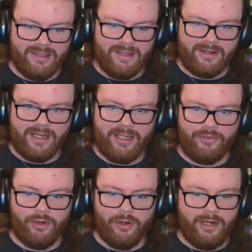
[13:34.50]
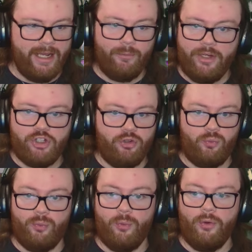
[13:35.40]
Okay, he's gone, and we should
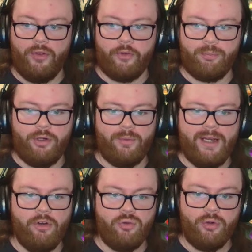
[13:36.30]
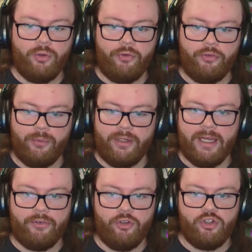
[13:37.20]
rule this point right now. Drogoz is doing an
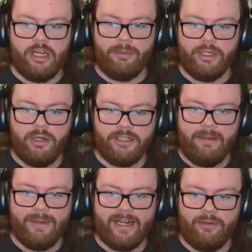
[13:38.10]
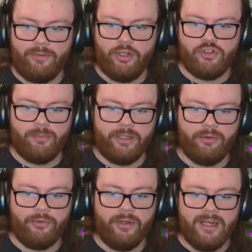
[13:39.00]
excellent job. Leon came back and finished some
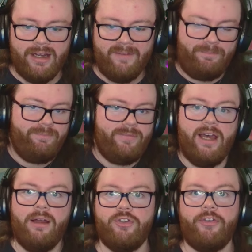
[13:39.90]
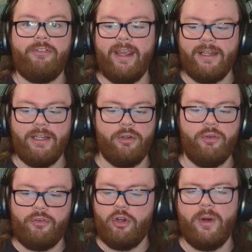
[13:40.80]
kills. I'll just stand here.
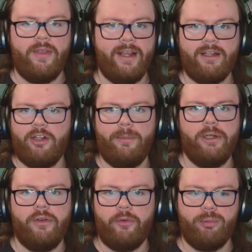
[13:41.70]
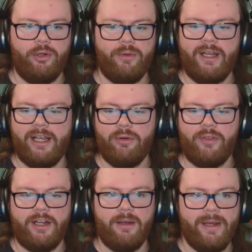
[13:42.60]
There's no way they can kill me on this point right now if
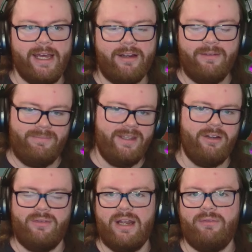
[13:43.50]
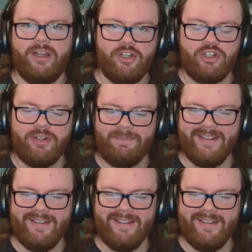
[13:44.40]
they come back. They don't even have touch.